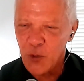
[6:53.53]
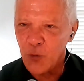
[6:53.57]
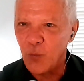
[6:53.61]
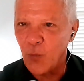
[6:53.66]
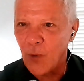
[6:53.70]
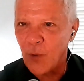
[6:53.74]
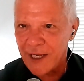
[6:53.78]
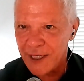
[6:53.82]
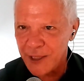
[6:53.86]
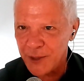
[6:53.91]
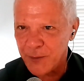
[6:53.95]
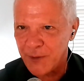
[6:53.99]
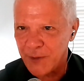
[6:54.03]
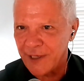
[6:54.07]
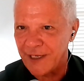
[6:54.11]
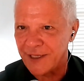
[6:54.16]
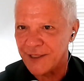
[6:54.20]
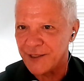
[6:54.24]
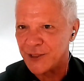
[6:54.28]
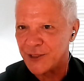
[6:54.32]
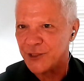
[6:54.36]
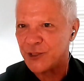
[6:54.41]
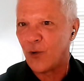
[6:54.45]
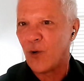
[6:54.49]
Why do you think
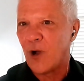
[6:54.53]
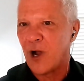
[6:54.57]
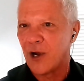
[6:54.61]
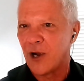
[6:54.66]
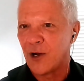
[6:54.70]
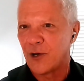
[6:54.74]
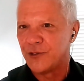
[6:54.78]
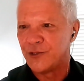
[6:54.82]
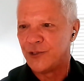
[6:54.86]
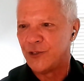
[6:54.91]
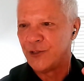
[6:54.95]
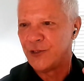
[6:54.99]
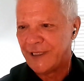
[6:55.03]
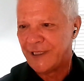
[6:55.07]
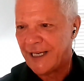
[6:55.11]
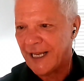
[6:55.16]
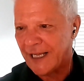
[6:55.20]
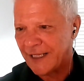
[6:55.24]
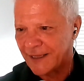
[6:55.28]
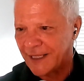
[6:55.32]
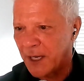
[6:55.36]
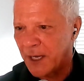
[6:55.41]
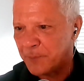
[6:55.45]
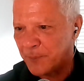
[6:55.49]
it's so hard to
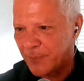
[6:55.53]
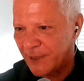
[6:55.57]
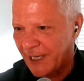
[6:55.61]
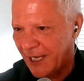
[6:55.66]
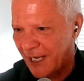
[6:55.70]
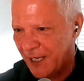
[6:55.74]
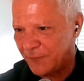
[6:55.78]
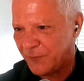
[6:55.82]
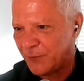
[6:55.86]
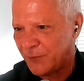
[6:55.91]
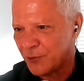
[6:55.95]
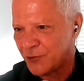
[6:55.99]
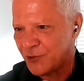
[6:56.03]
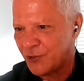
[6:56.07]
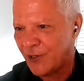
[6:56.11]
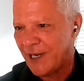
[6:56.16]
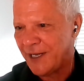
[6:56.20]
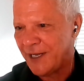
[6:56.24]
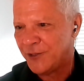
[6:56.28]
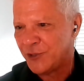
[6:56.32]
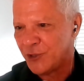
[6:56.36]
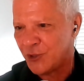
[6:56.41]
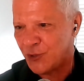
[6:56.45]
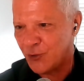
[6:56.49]
get that behavior
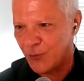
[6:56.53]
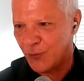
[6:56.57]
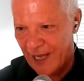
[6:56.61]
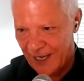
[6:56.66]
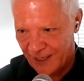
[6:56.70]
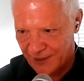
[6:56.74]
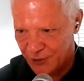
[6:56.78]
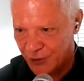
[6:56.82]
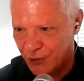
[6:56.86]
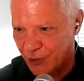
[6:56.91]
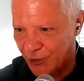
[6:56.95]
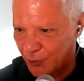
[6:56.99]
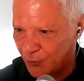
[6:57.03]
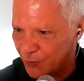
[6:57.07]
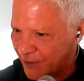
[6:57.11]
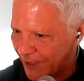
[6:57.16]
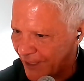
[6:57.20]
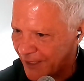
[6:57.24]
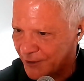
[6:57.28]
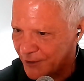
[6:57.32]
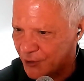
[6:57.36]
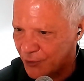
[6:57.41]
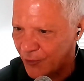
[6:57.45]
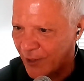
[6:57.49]
change to execute
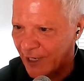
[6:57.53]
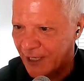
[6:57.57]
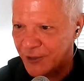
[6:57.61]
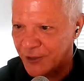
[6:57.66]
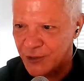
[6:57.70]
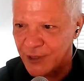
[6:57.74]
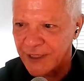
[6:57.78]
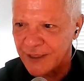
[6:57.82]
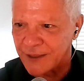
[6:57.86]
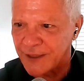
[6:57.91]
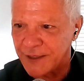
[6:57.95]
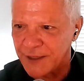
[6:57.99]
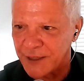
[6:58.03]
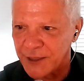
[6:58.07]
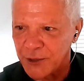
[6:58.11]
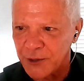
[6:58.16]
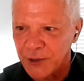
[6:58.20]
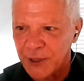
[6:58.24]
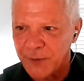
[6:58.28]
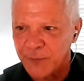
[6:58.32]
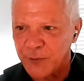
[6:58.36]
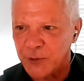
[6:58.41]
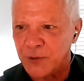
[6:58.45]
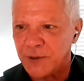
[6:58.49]
that strategy at the
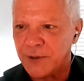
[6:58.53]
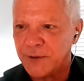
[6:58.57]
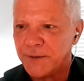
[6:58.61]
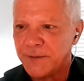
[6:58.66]
deal level?